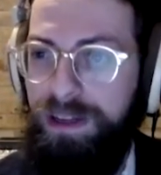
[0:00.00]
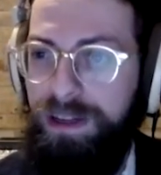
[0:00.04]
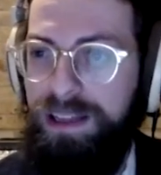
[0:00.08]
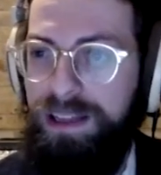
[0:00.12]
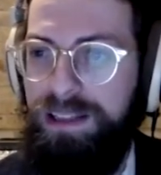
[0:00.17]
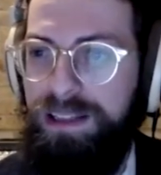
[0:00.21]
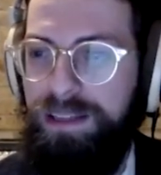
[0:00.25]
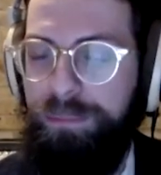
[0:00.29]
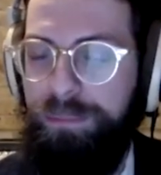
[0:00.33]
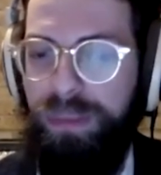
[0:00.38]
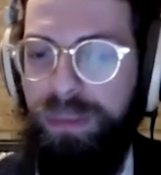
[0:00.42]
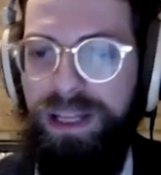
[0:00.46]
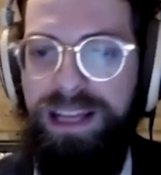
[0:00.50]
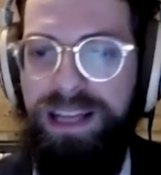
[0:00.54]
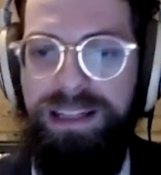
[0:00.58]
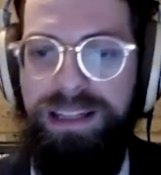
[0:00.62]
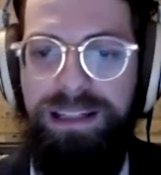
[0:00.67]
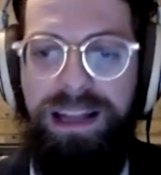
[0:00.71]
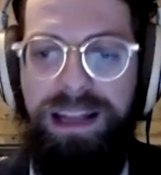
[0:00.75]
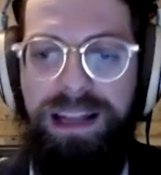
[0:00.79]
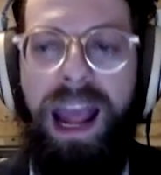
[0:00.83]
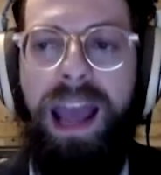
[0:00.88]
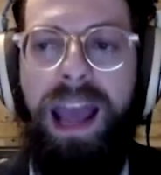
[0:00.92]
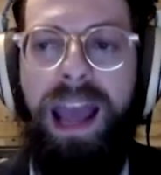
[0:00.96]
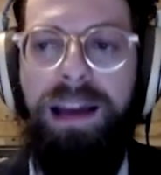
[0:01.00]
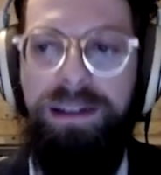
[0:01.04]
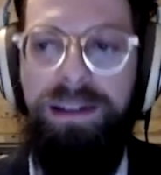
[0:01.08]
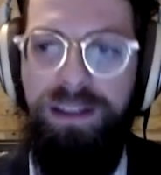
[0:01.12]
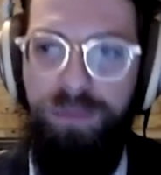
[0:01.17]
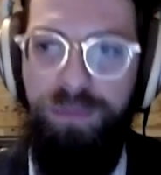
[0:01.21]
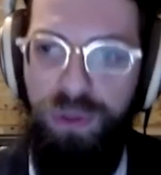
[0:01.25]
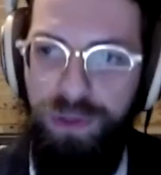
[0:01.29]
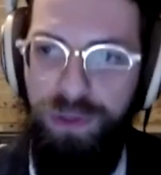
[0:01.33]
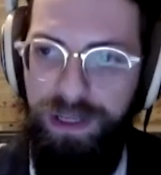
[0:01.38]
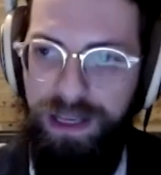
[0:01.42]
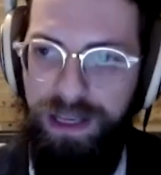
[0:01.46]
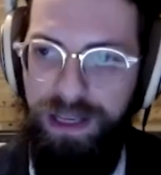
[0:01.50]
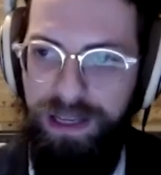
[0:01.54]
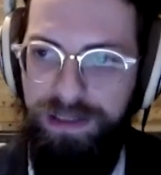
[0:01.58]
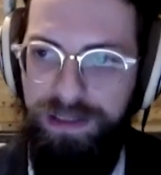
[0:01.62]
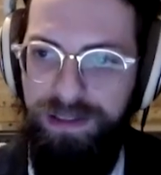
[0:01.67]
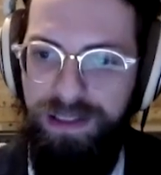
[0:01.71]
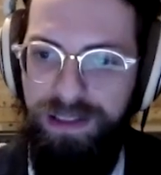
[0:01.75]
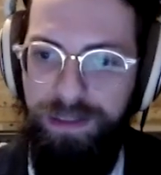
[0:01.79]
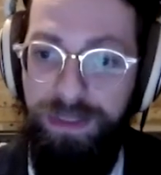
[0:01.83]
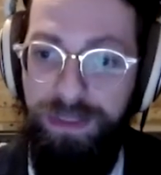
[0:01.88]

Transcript: and the planet can't communicate to them.